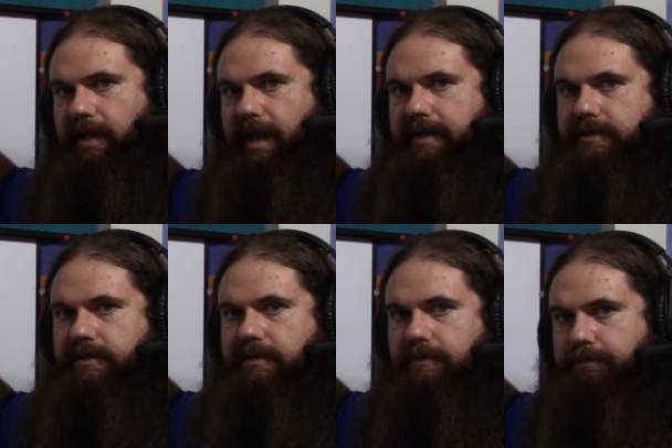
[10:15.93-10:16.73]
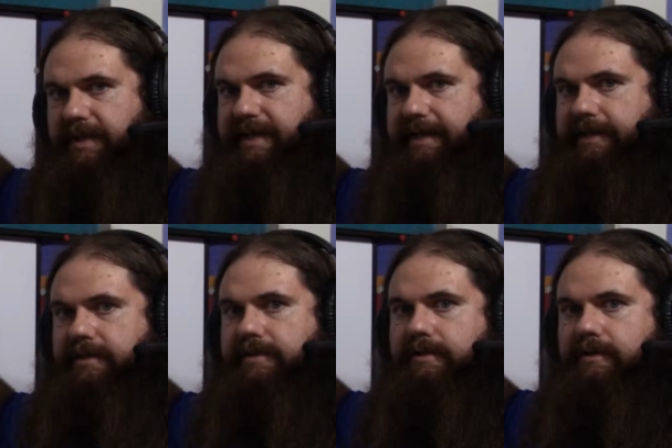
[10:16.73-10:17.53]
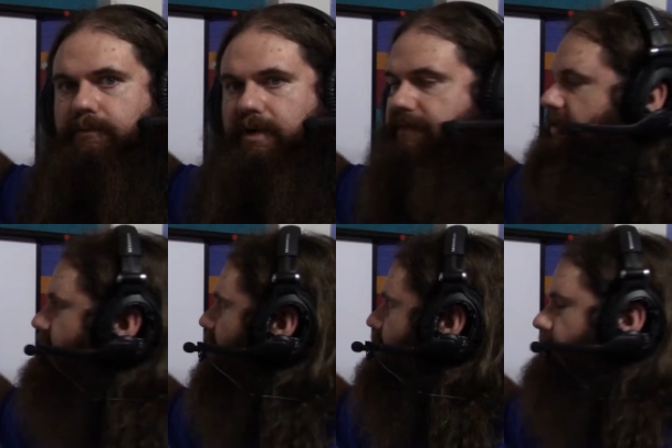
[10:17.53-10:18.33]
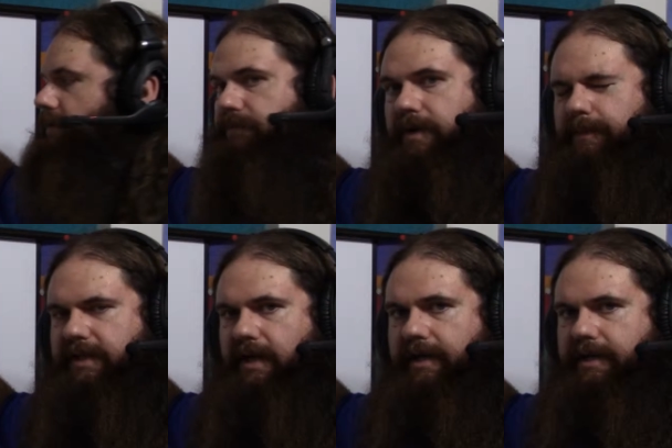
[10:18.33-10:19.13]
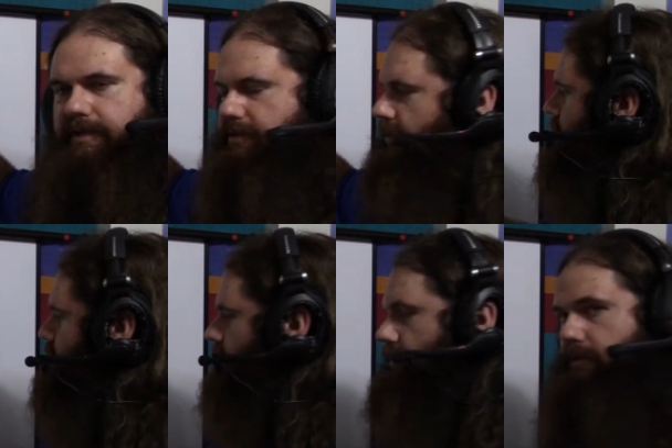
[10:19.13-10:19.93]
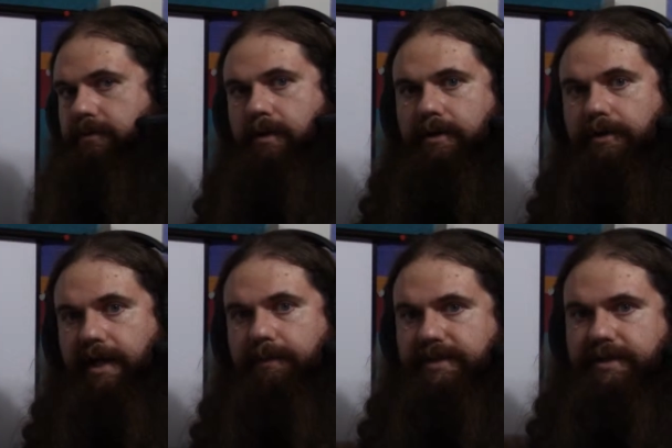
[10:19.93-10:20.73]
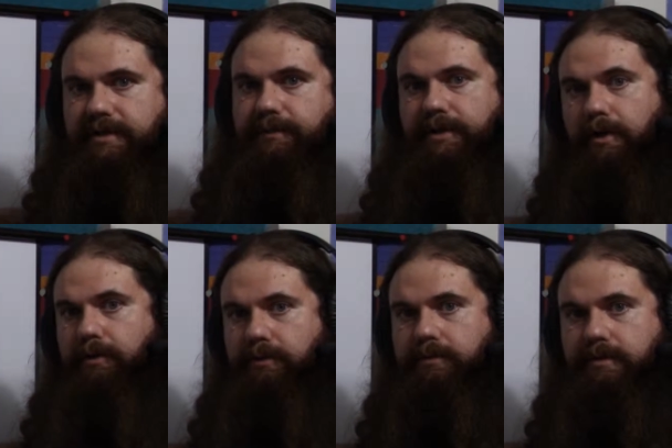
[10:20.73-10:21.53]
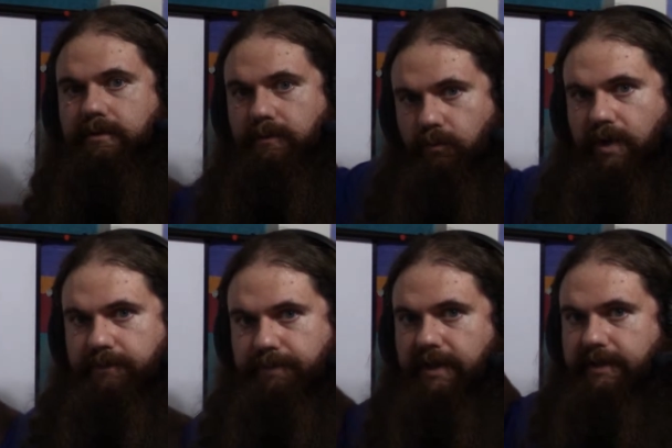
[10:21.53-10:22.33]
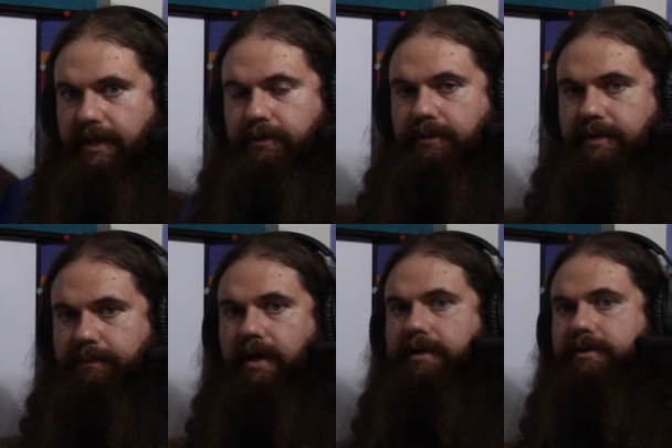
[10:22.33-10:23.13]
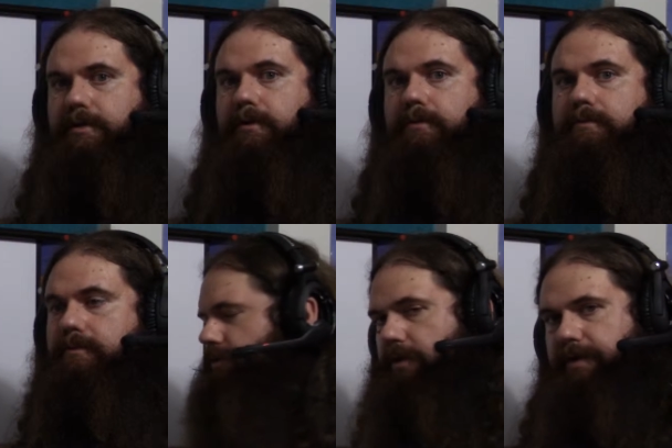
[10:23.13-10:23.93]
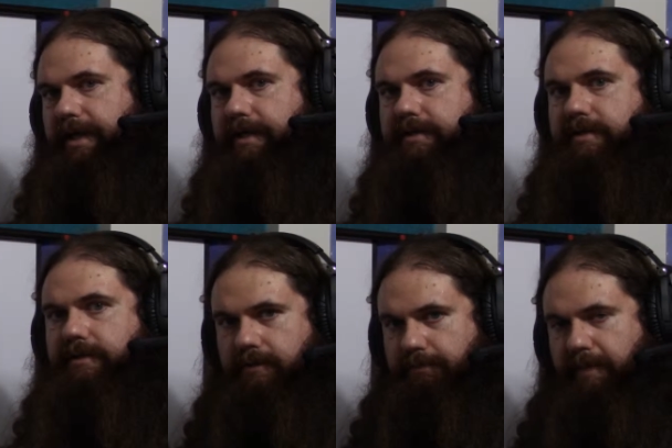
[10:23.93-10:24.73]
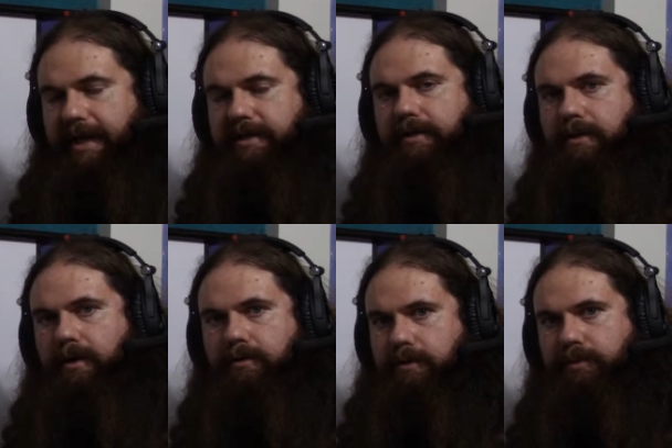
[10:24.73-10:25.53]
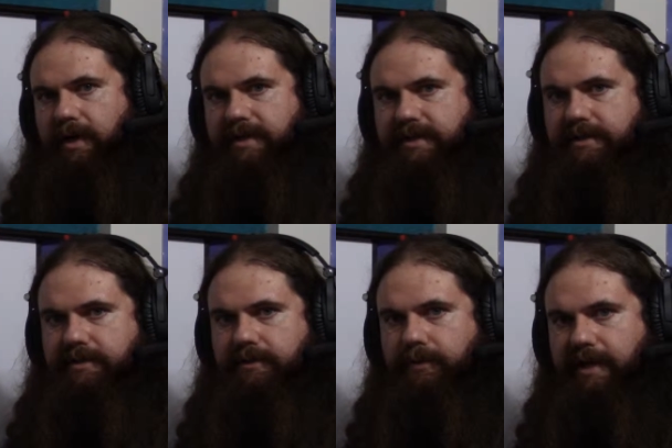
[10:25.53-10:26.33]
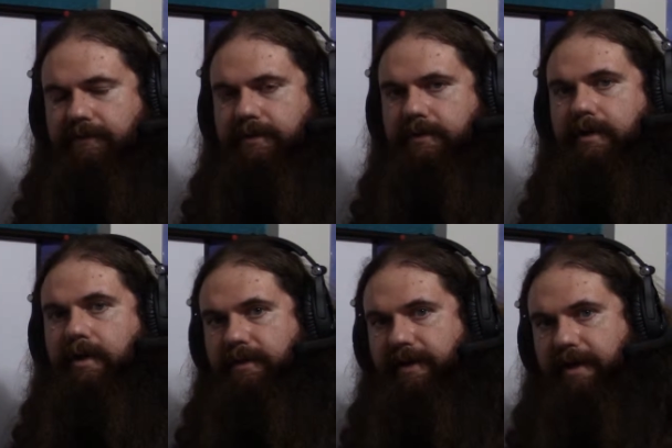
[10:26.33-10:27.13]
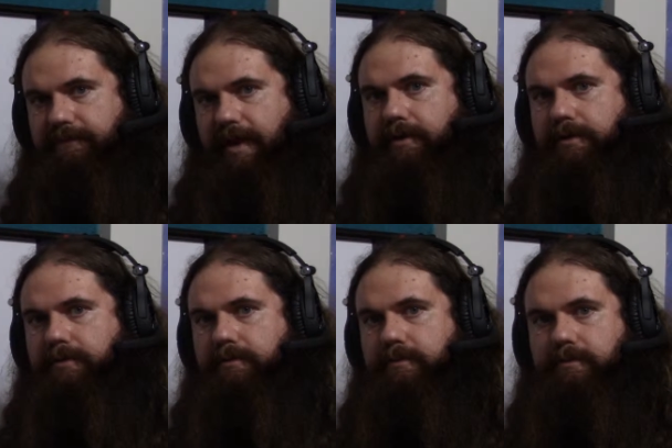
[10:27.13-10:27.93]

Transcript: last bit is, whatever this last flip-flop in line is. So your game system knows what button that corresponds to, so it makes a note or processes or whatever that value,